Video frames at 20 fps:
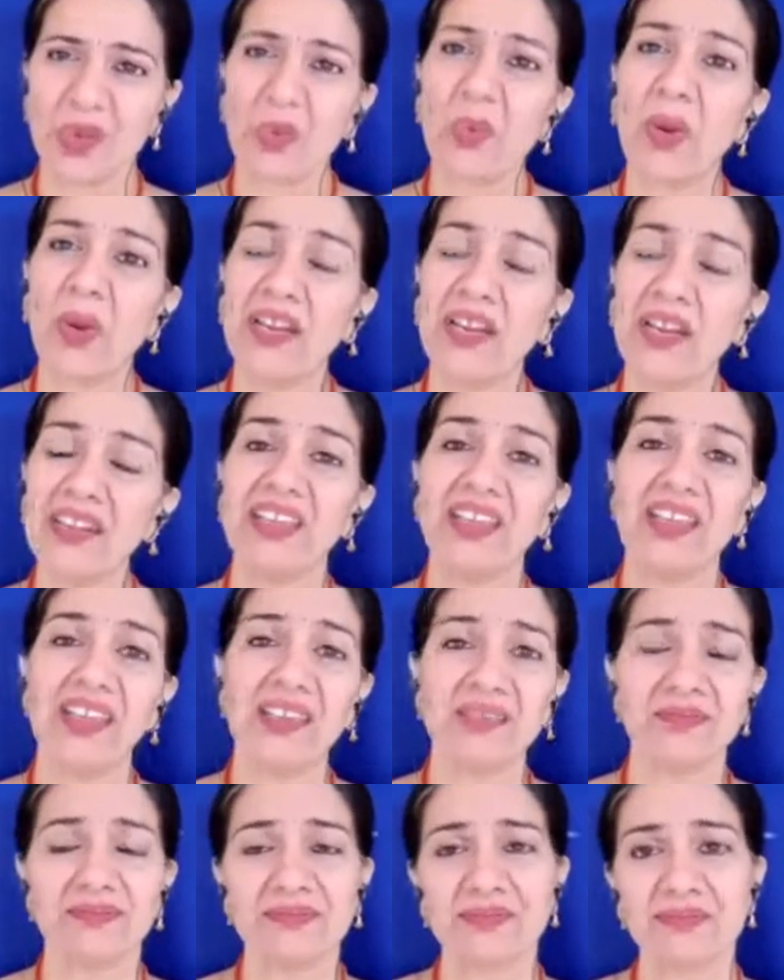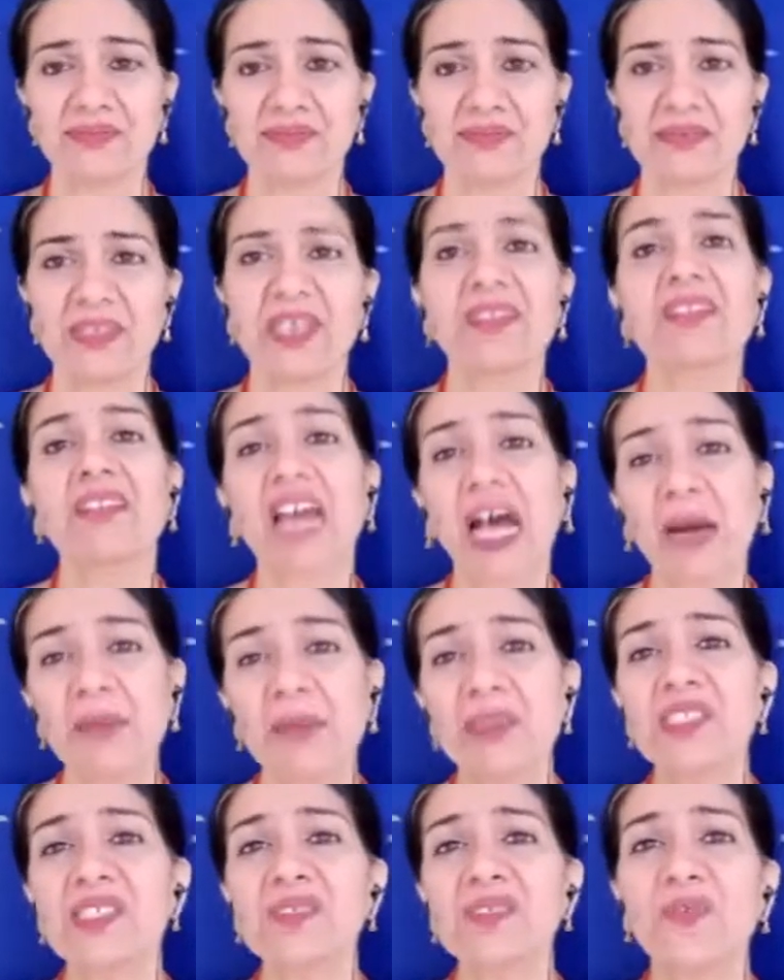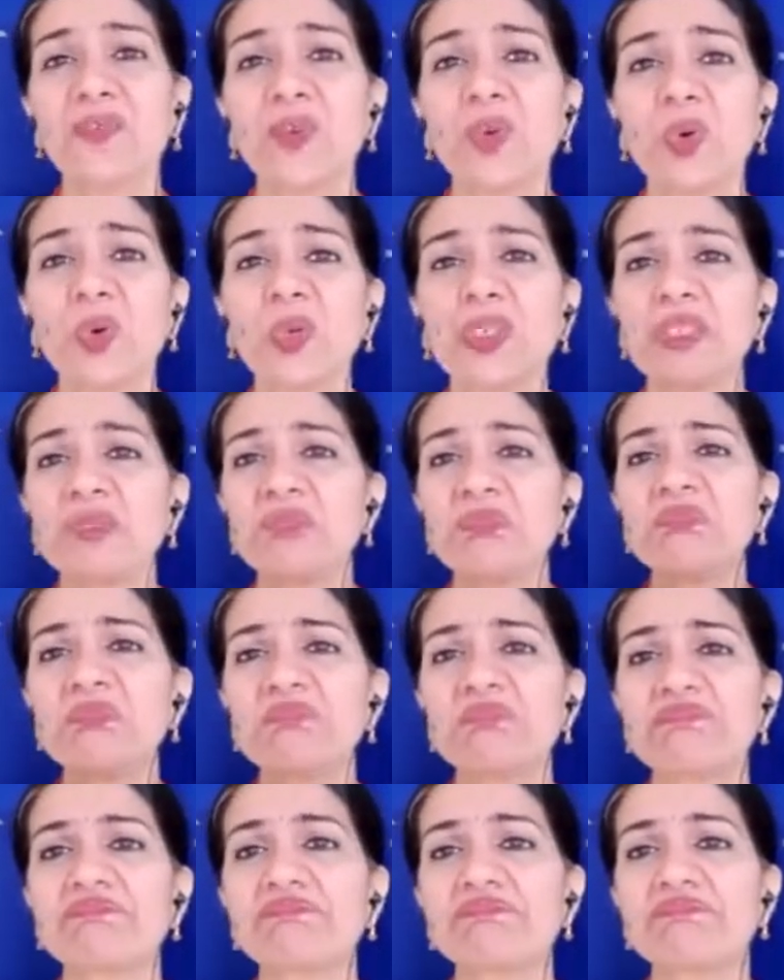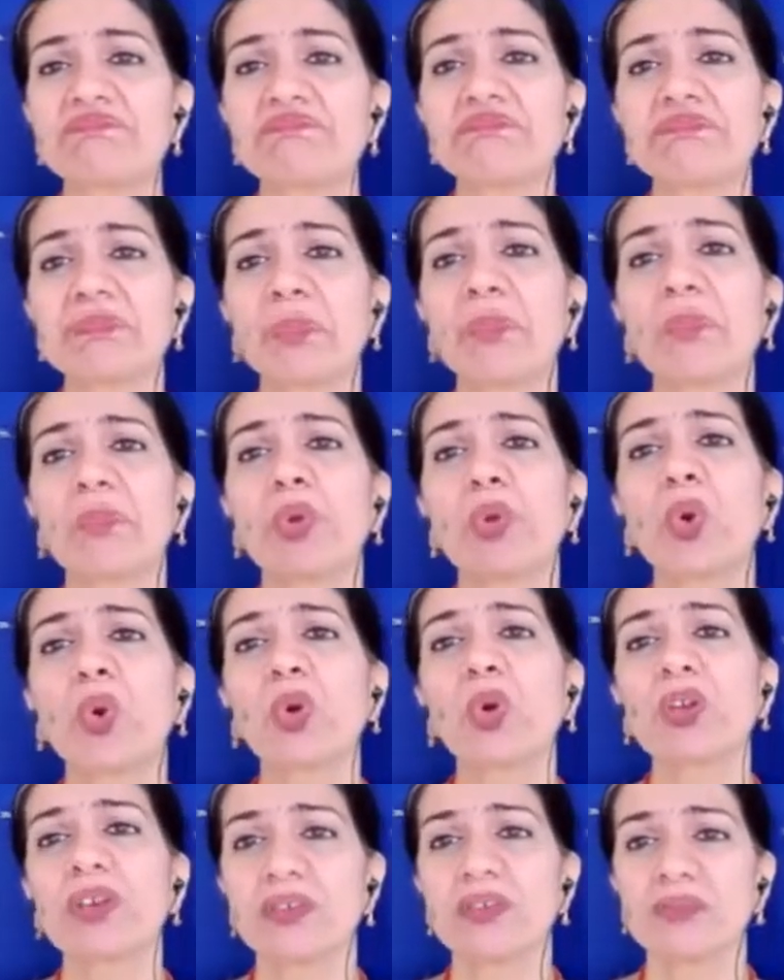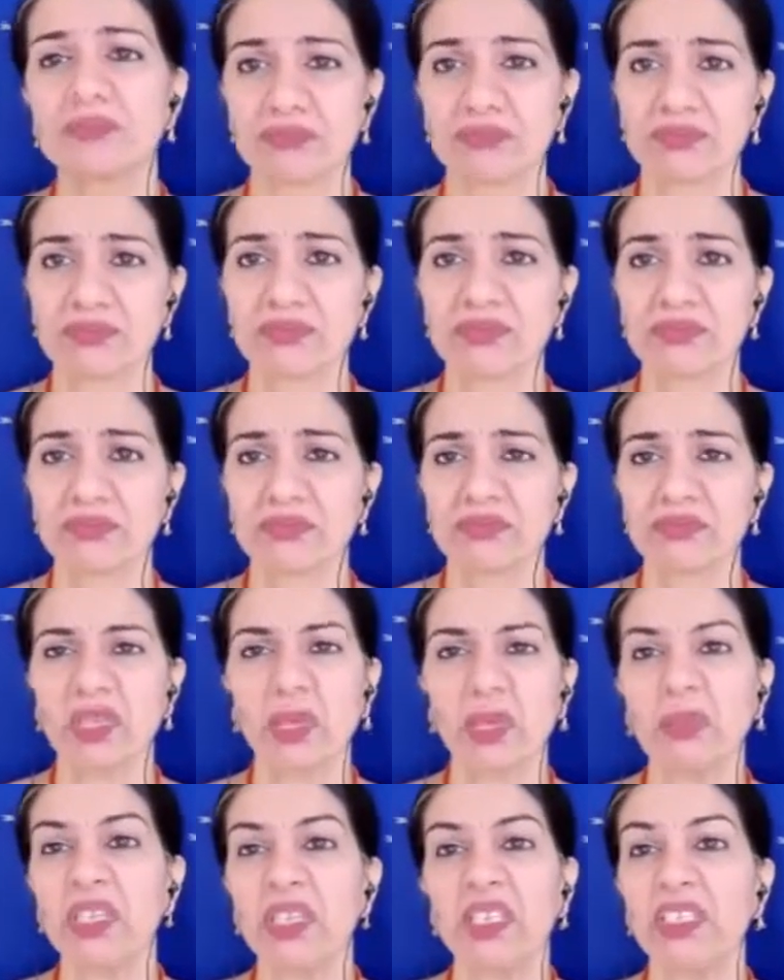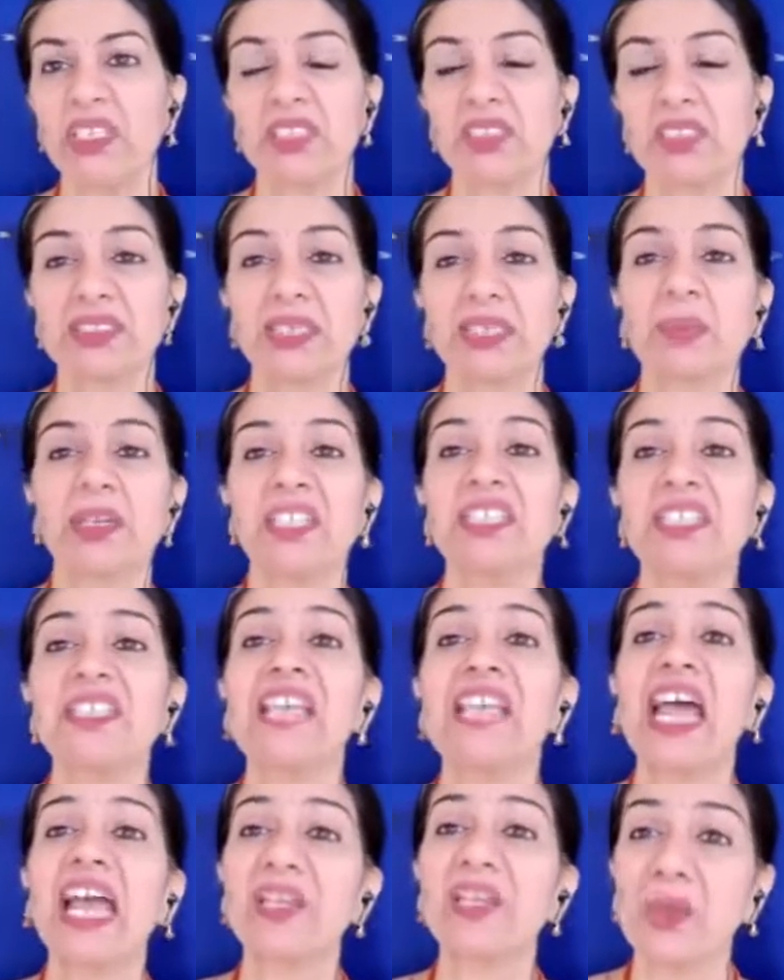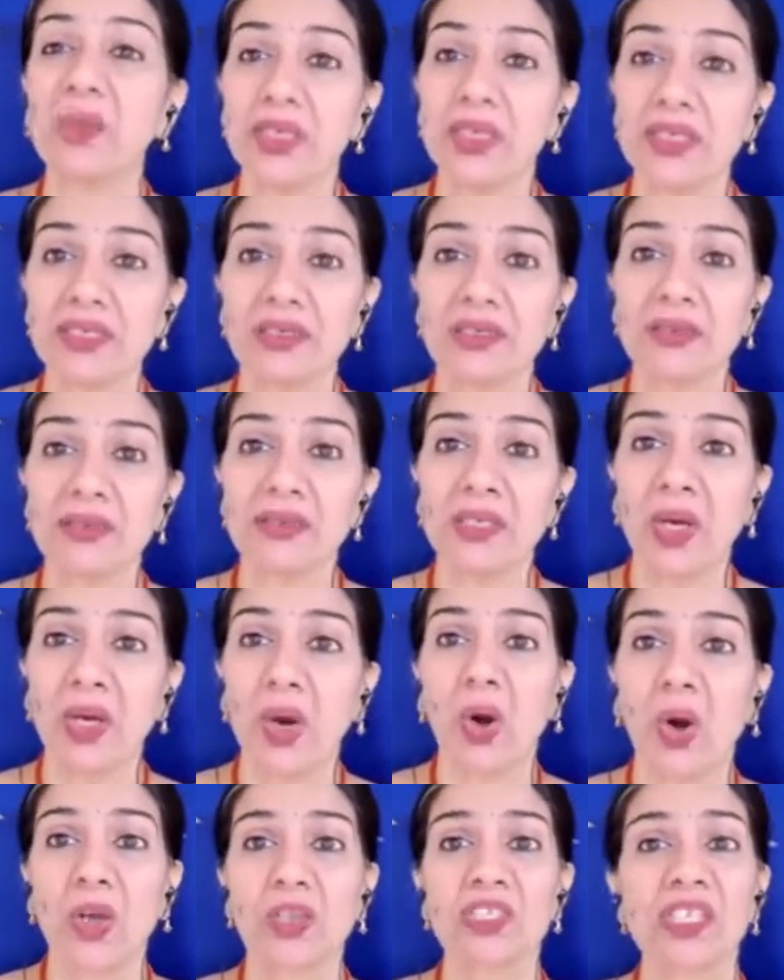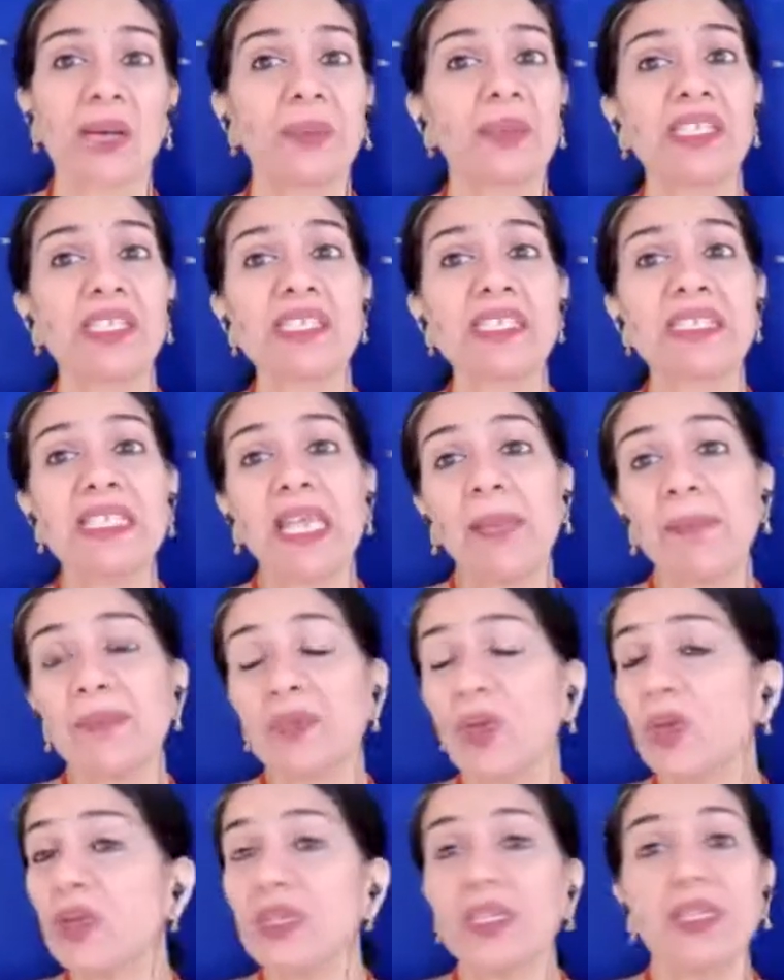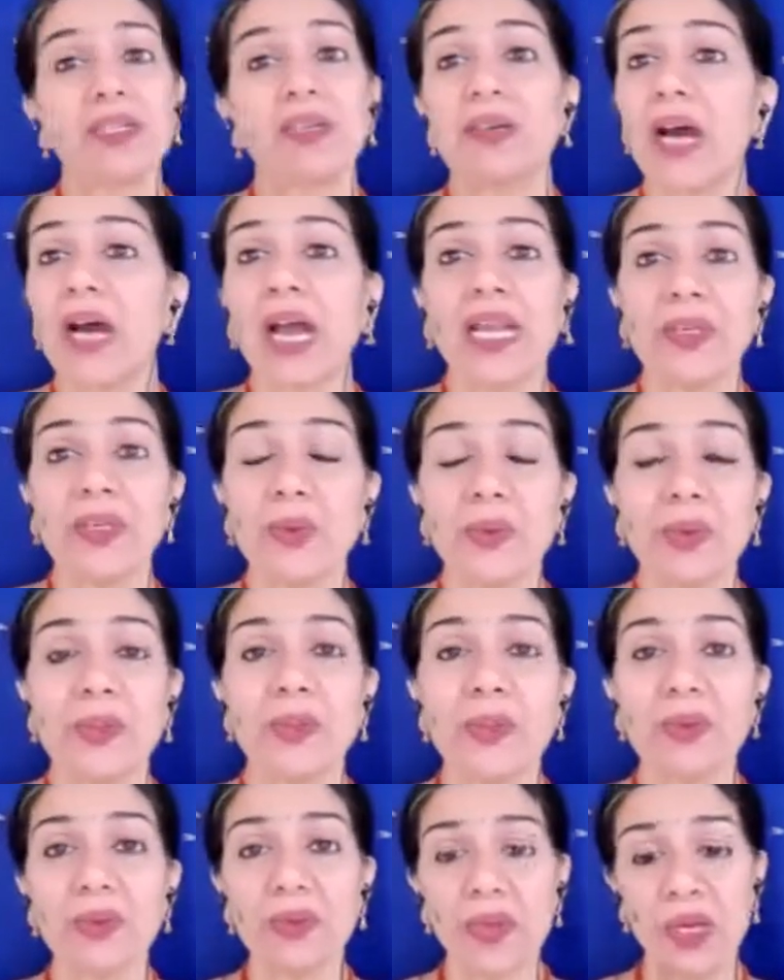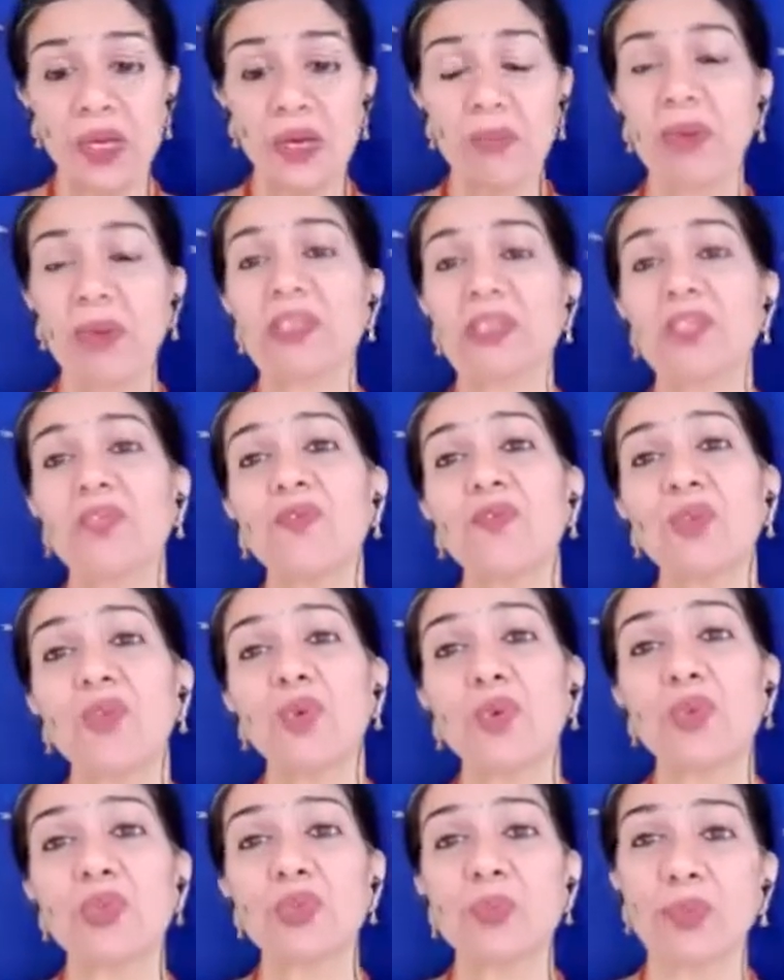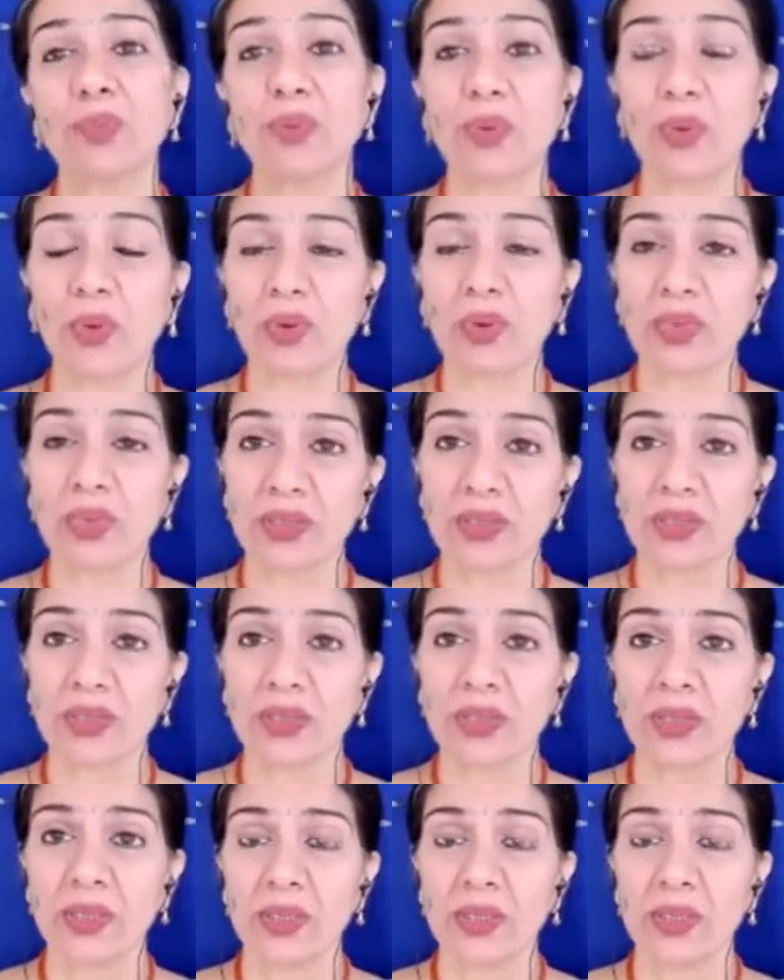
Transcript: Now one day, Raman's flute broke. Maybe somebody sat on it or somebody stepped on it. I don't know, but the flute broke.